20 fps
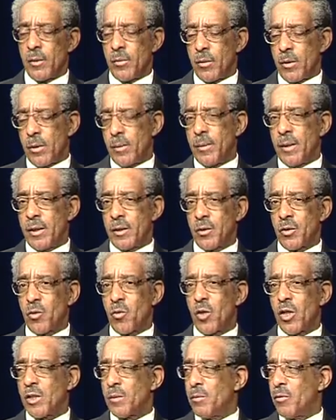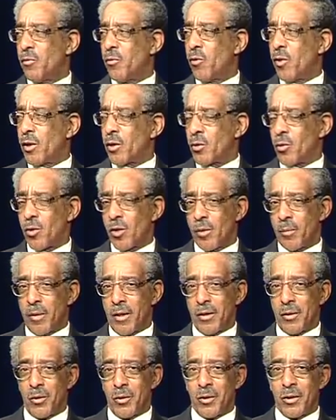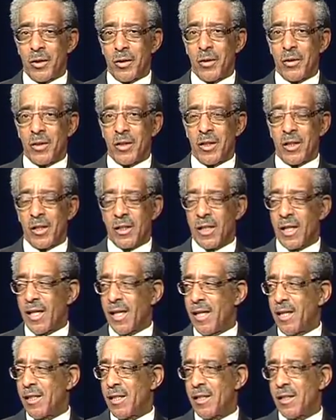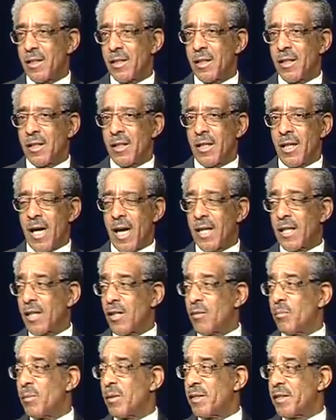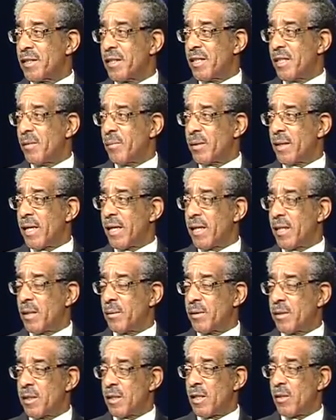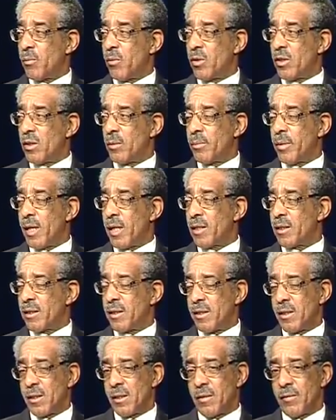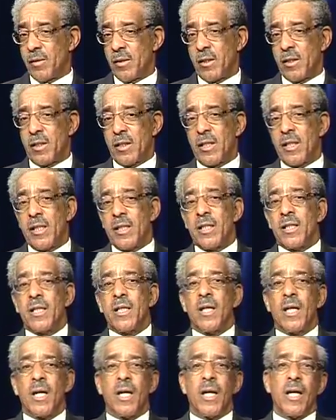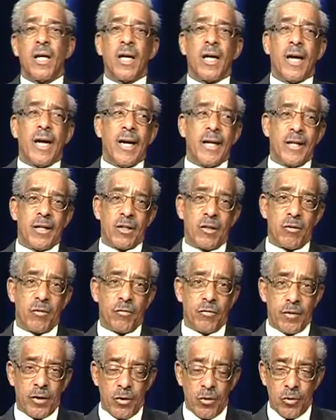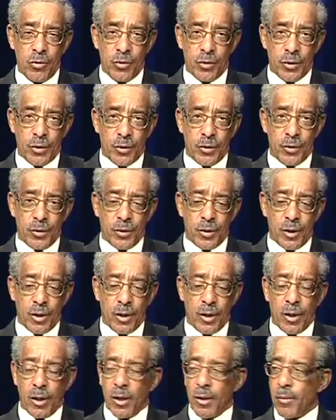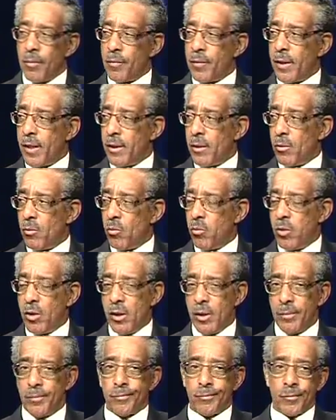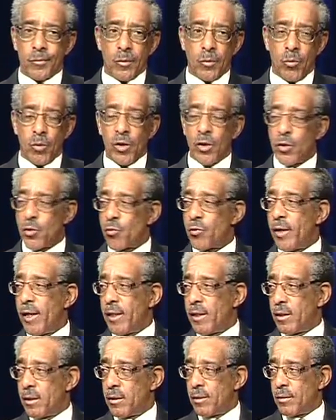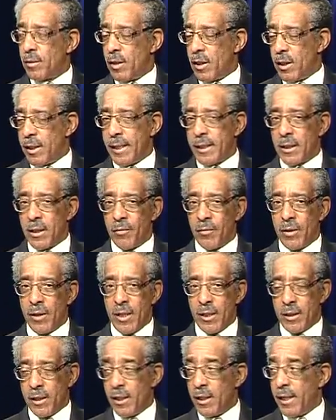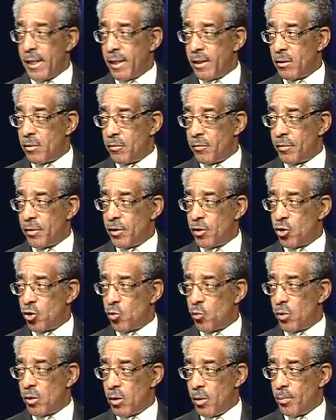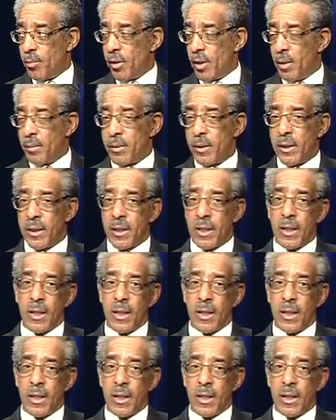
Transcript: let me ask you a question before I talk about New Jersey, because I love my state, but I get upset with the politics of this state and the confusion that we create collectively as elected officials with the public,